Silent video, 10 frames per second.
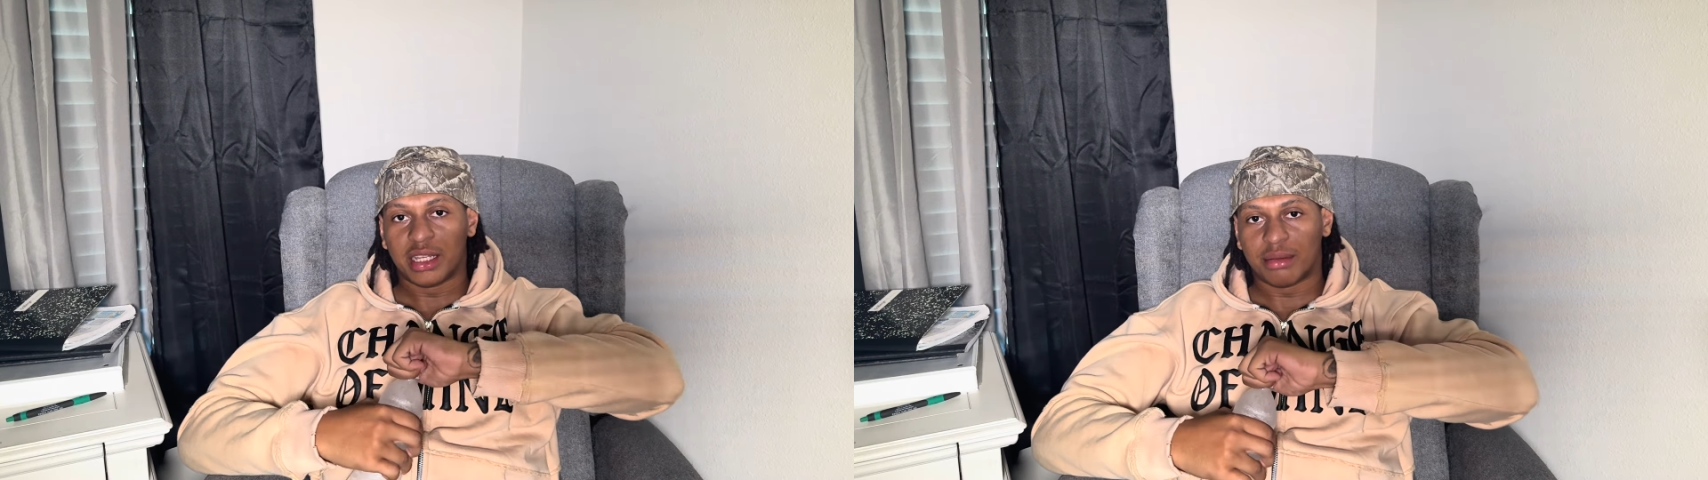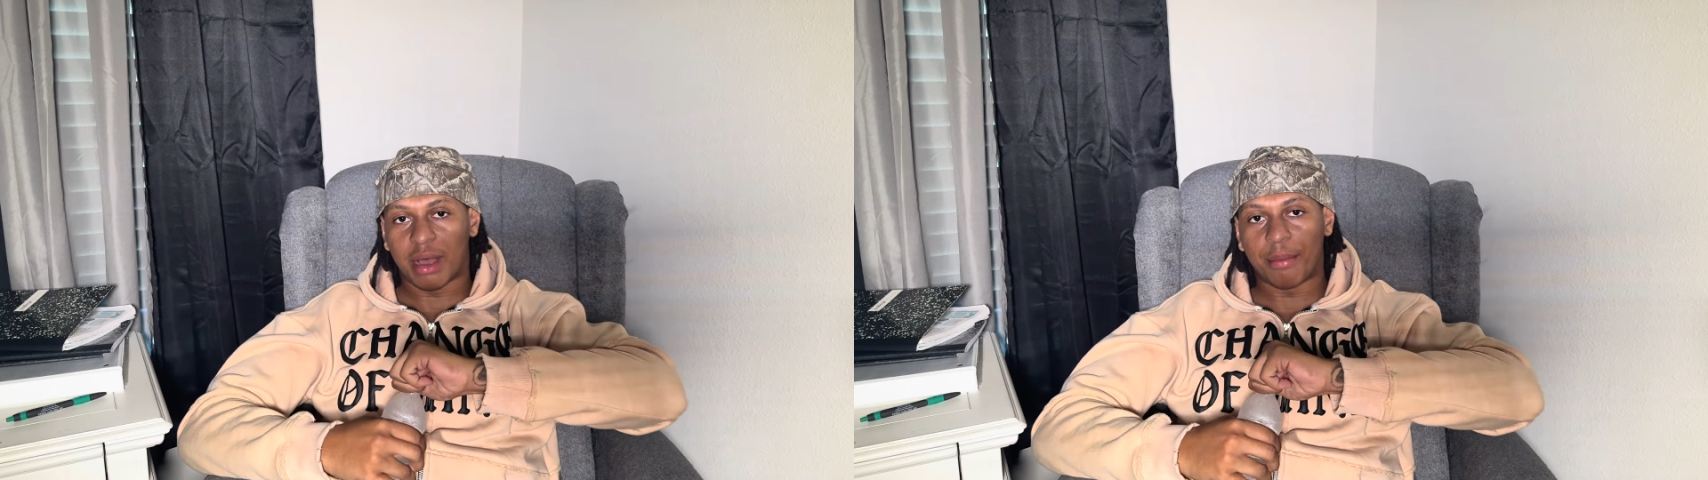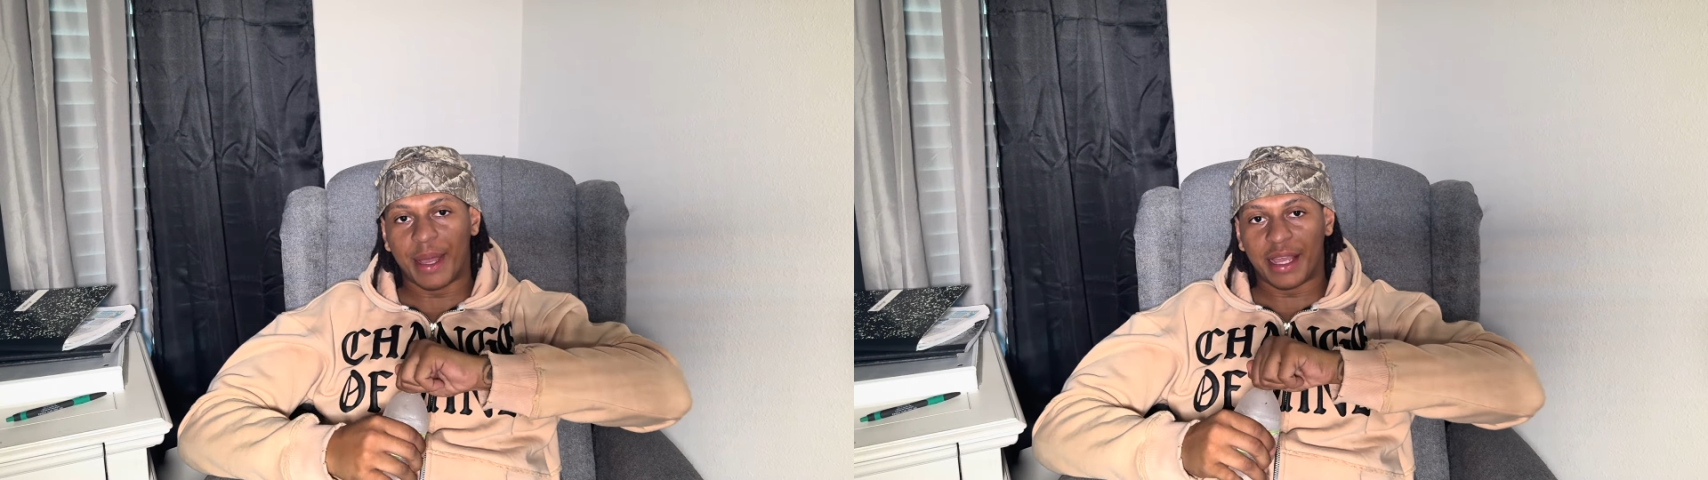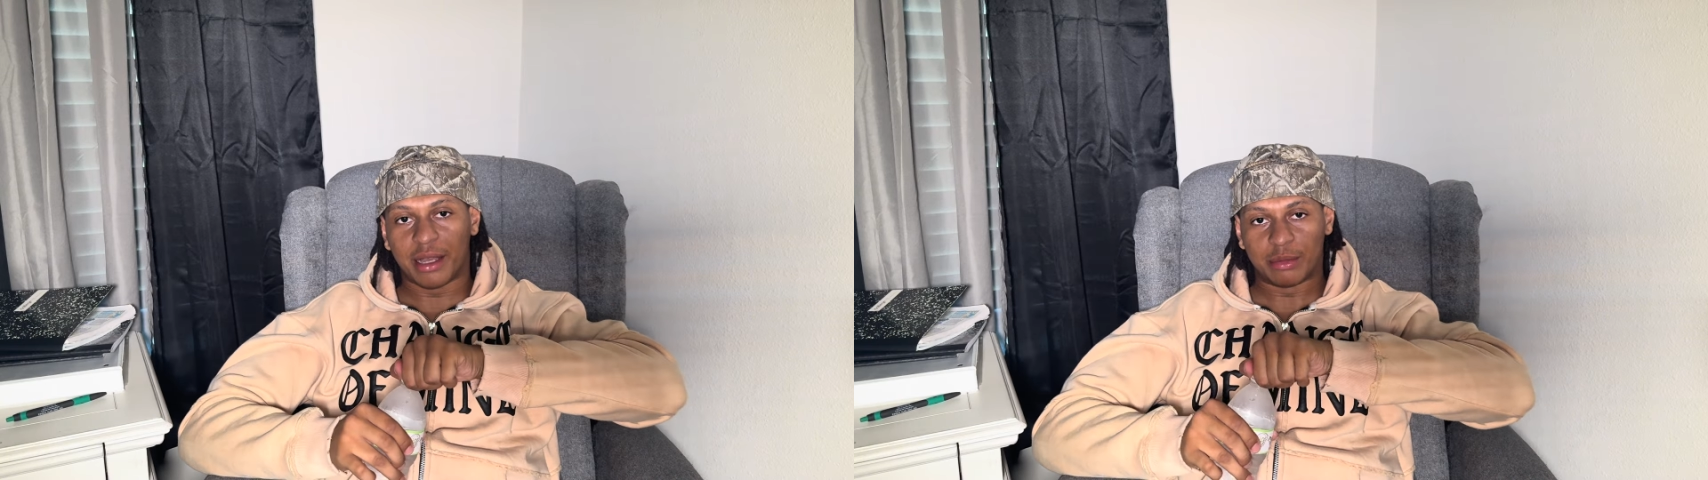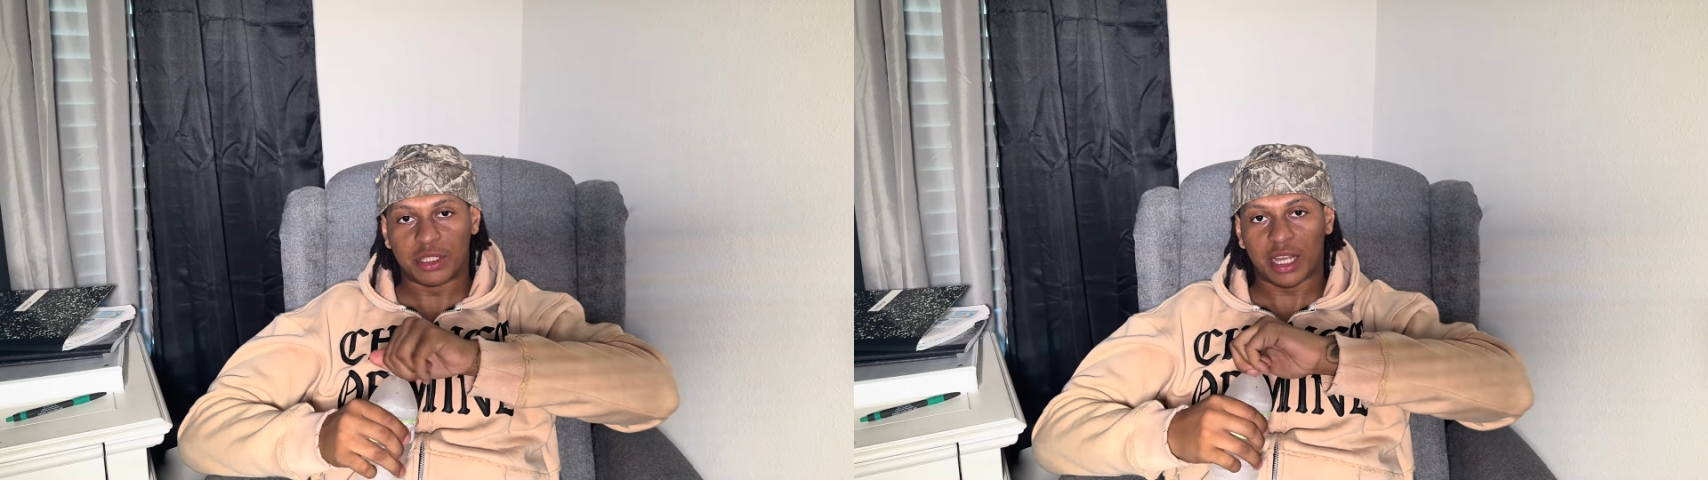My bad,
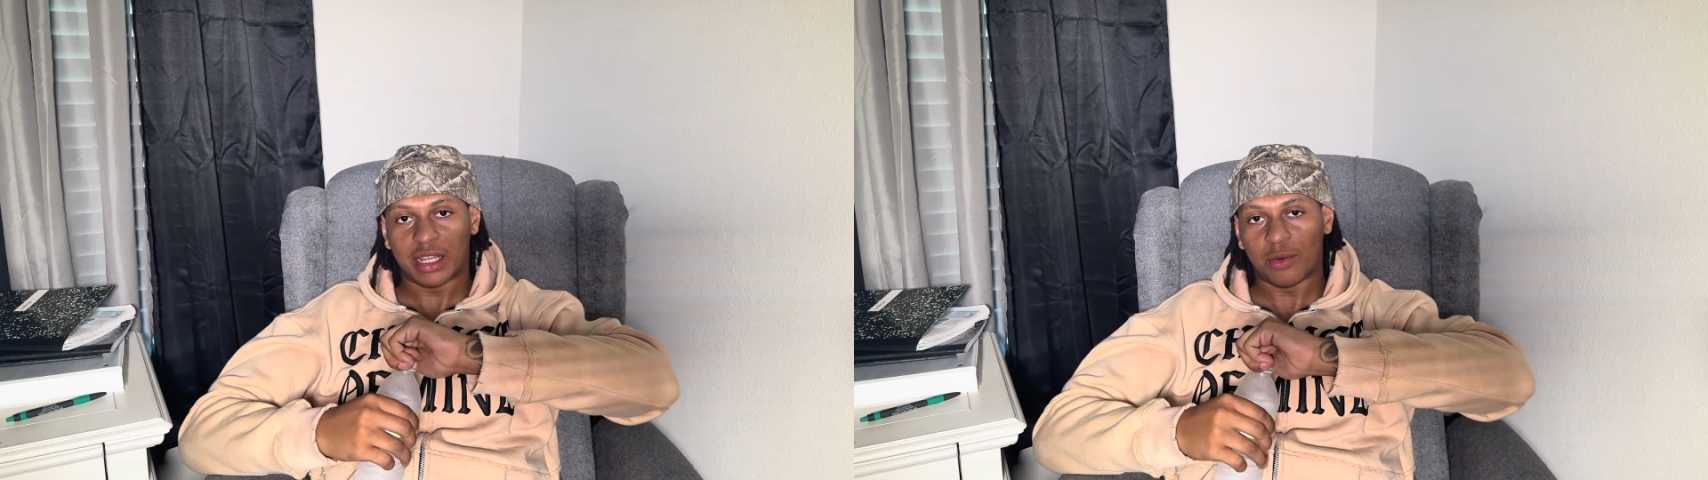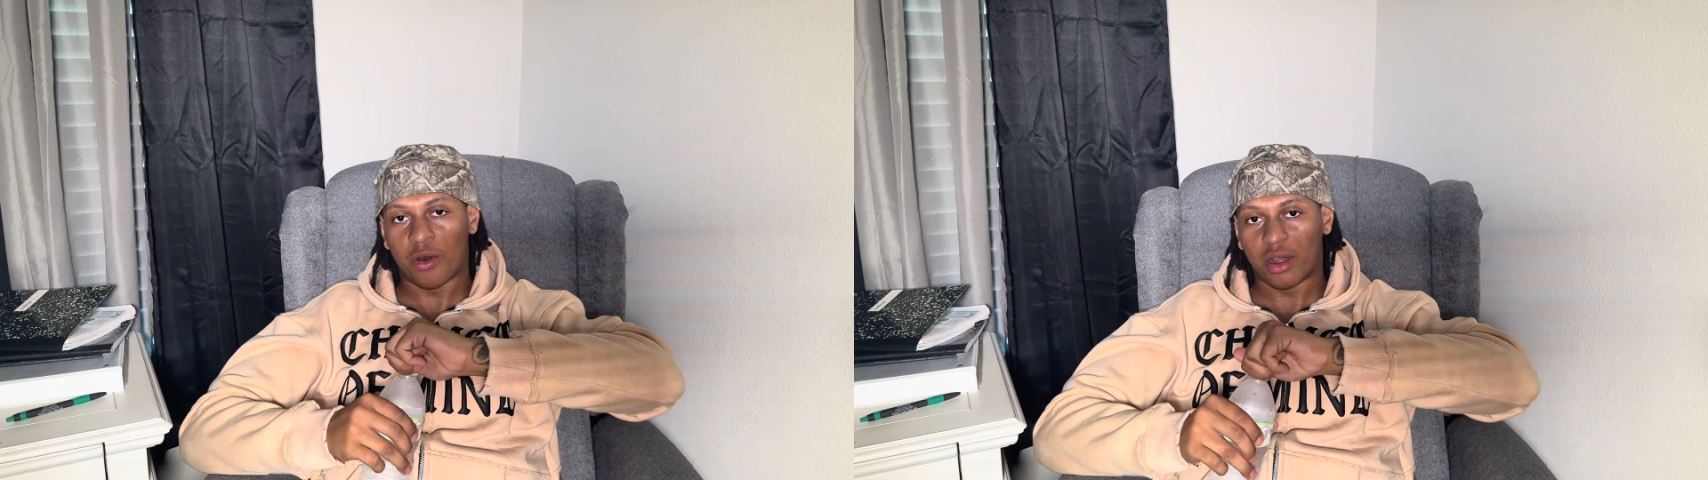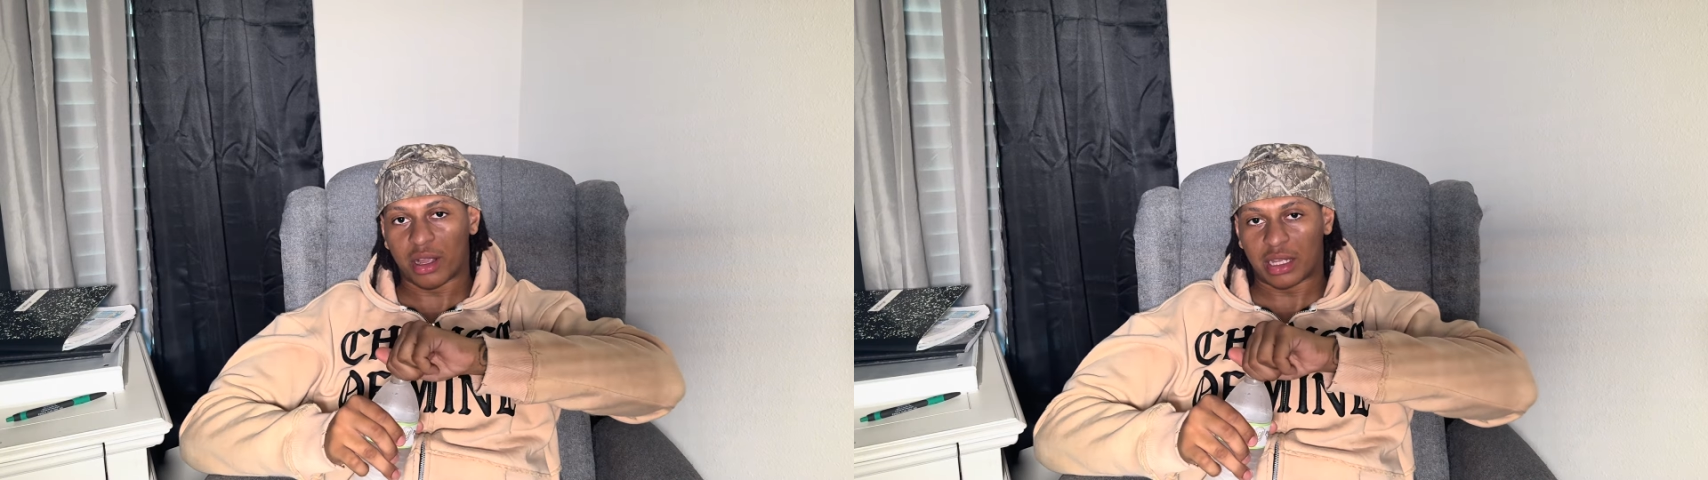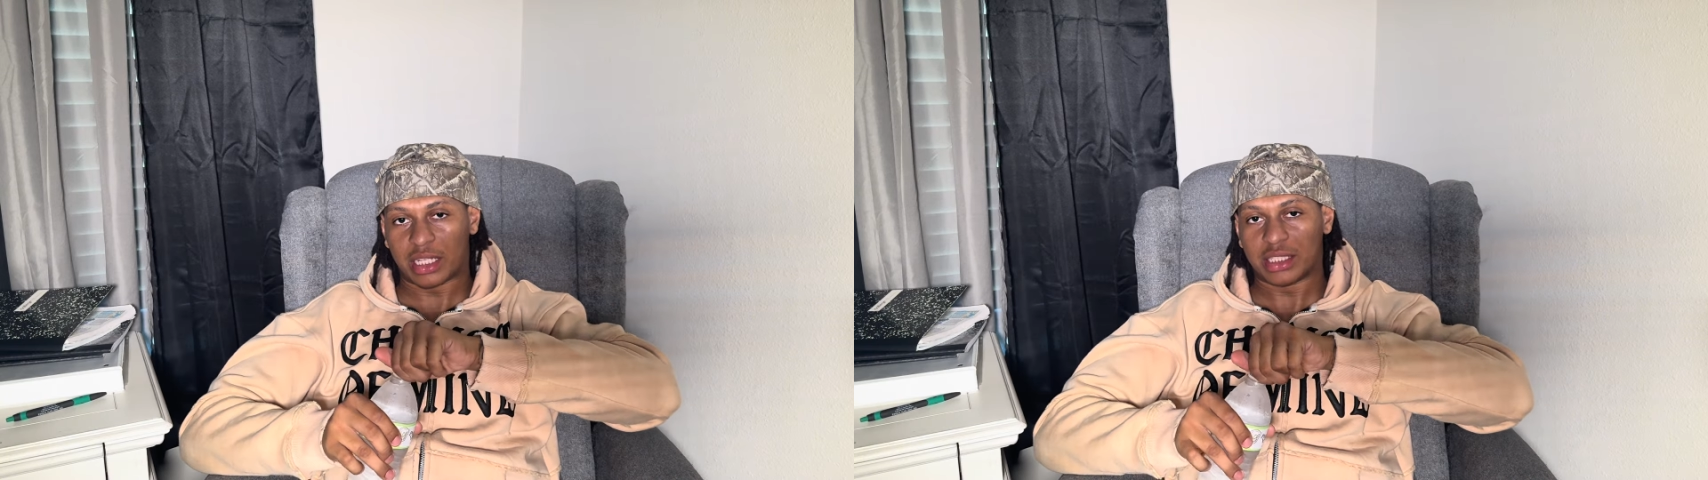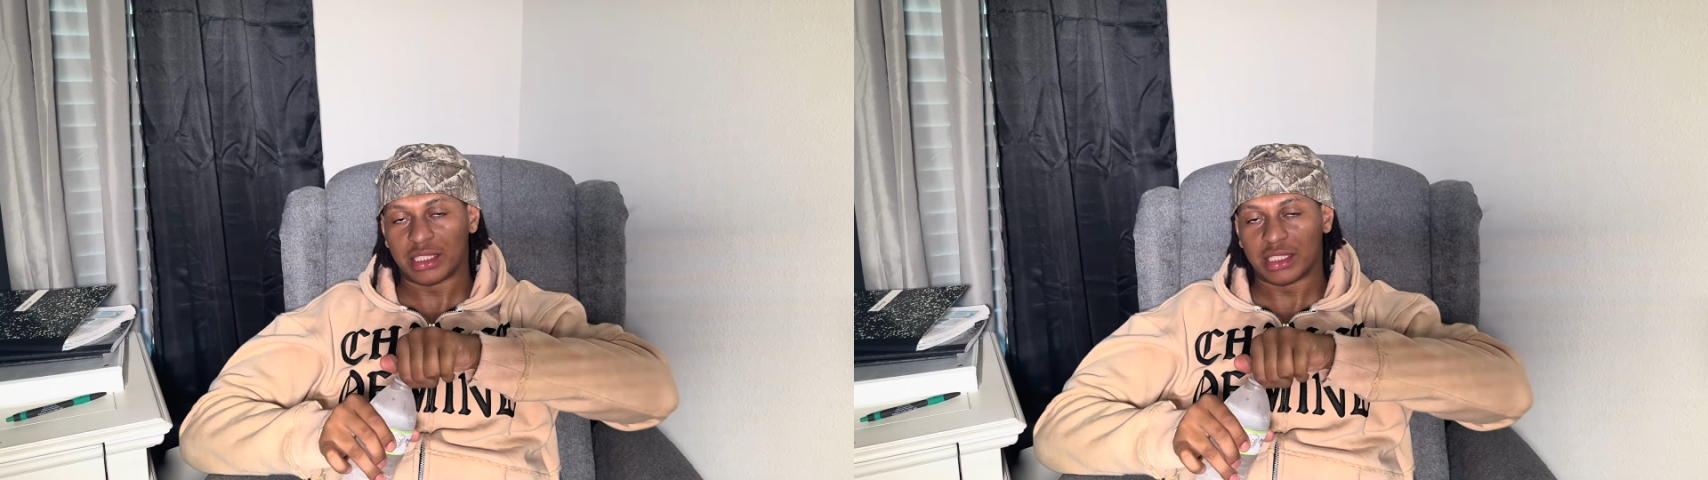I'm drinking like water because I